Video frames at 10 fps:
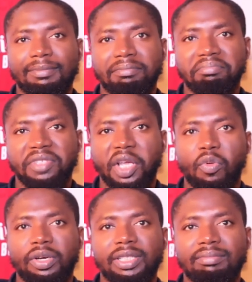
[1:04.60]
A
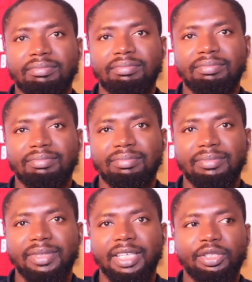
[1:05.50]
warning.
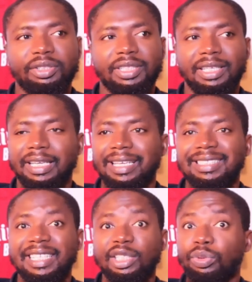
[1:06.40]
He gets
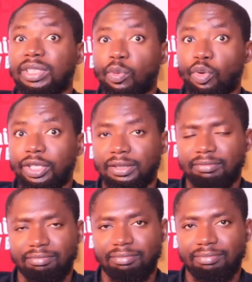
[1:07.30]
hit with a warning.
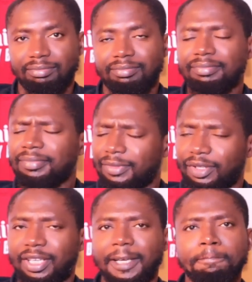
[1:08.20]

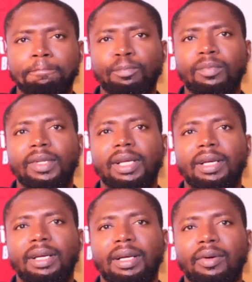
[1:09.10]
Okay.
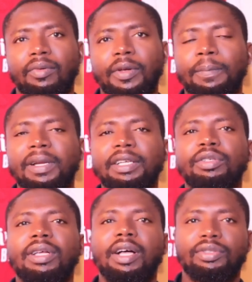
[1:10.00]
We played
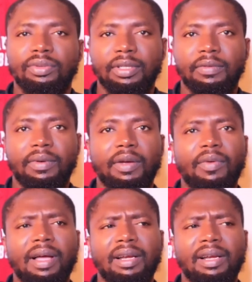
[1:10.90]
Newcastle a while